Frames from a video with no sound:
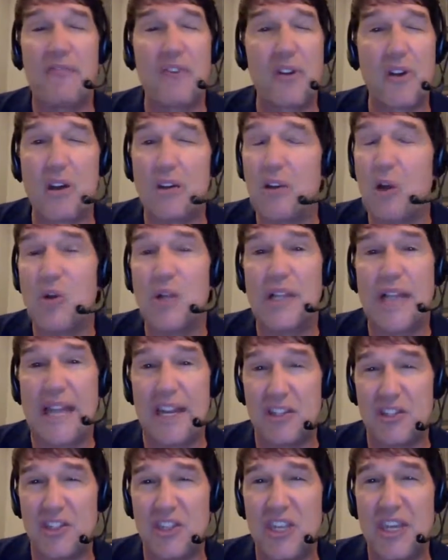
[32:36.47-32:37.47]
We buffered
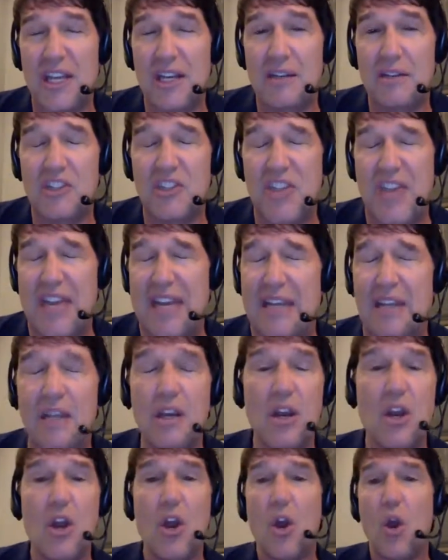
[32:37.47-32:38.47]
our local
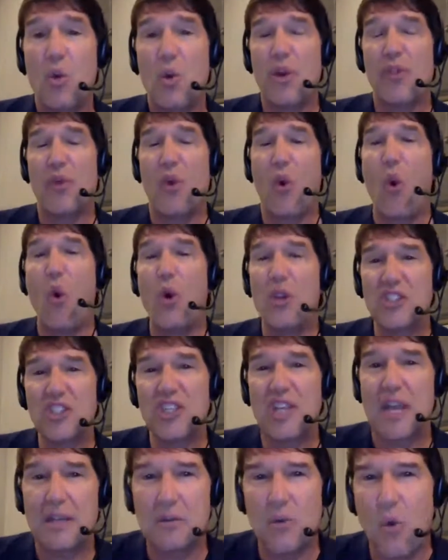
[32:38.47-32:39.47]
anesthetic
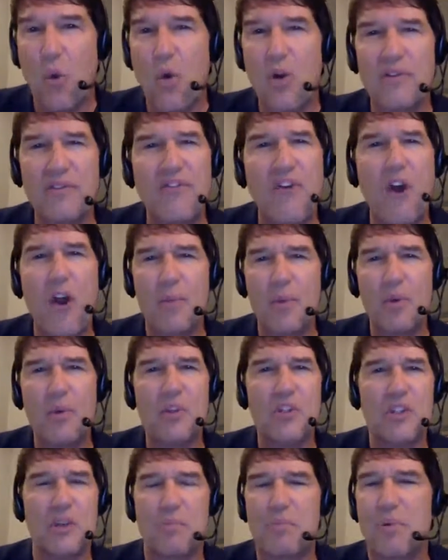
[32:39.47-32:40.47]
with onset.
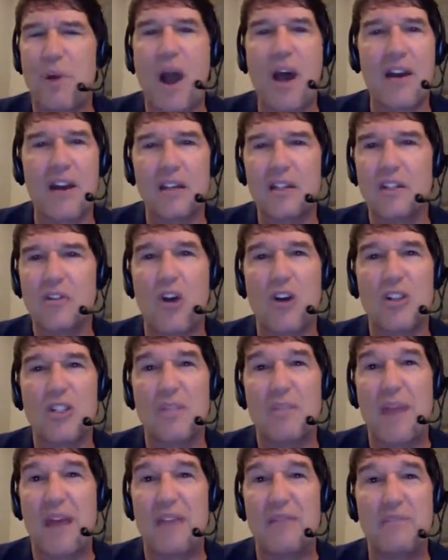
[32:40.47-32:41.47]
OnPharma was the
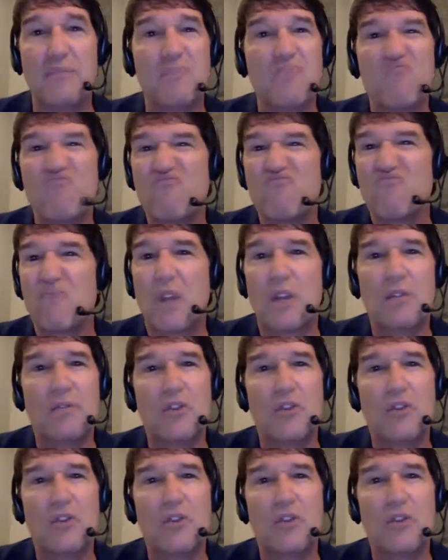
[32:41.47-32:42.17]
product, costs about